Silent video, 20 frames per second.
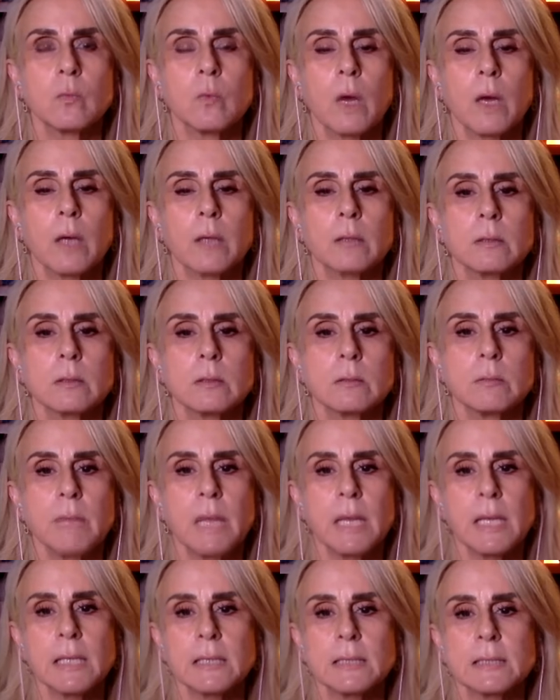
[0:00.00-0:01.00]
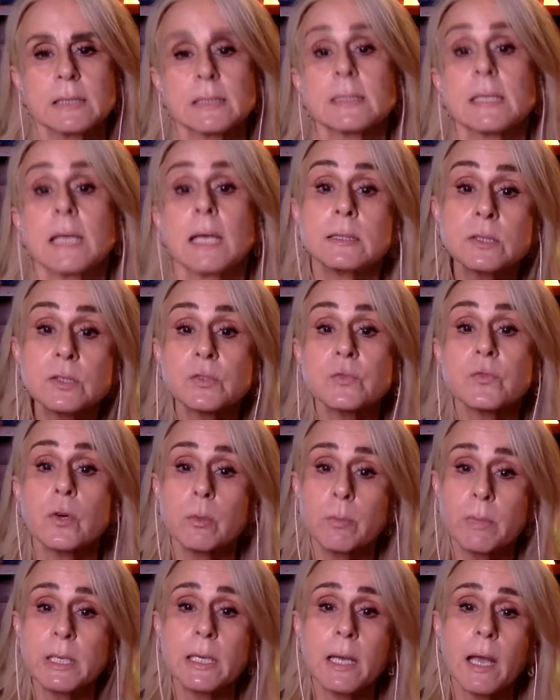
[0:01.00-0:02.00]
what made sense
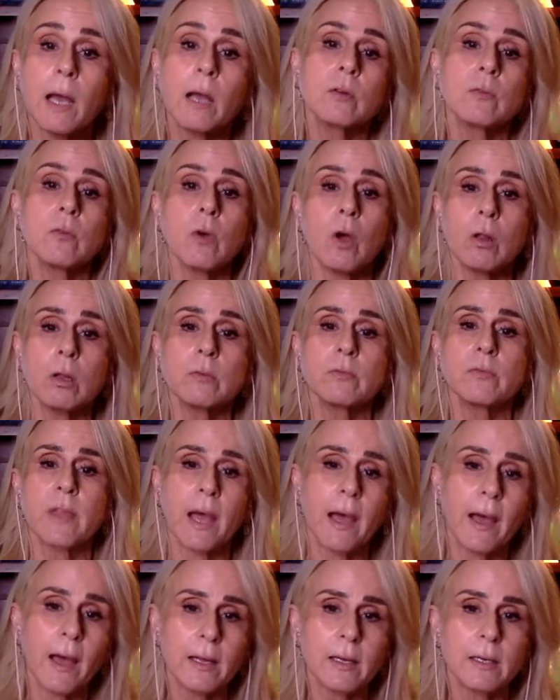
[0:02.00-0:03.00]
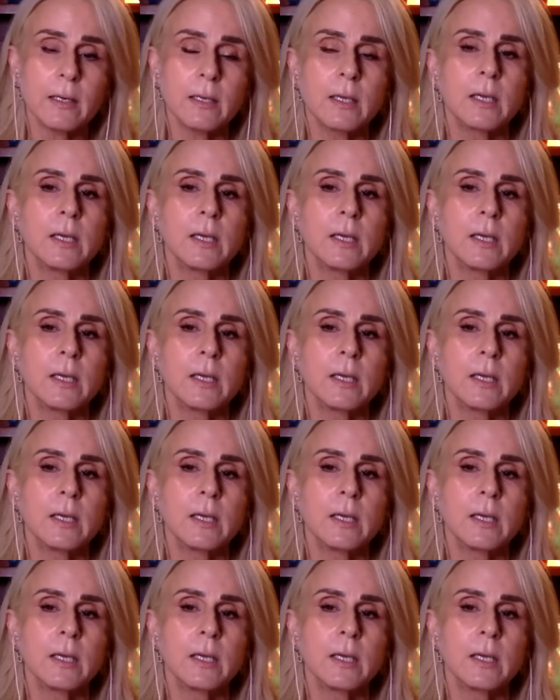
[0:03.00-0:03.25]
for me out of all of that